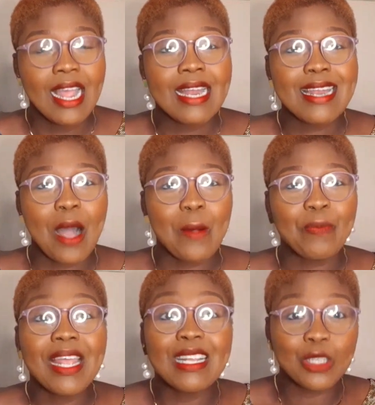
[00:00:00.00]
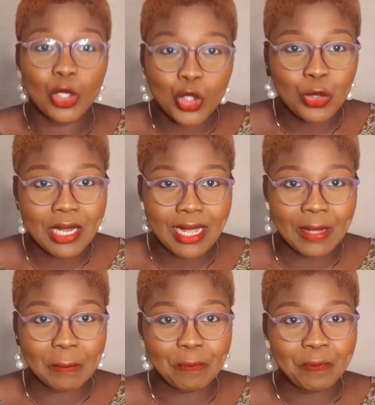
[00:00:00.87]
Now, it is a
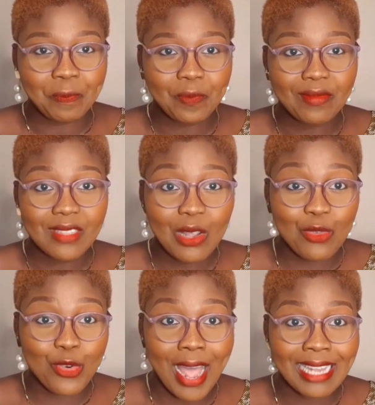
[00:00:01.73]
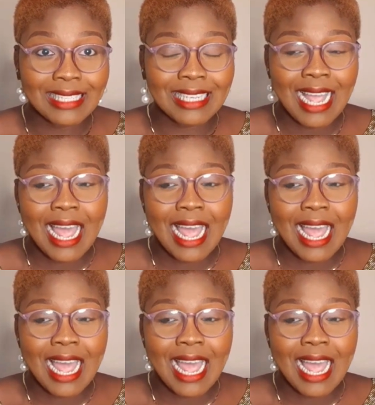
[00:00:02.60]
trigger, right?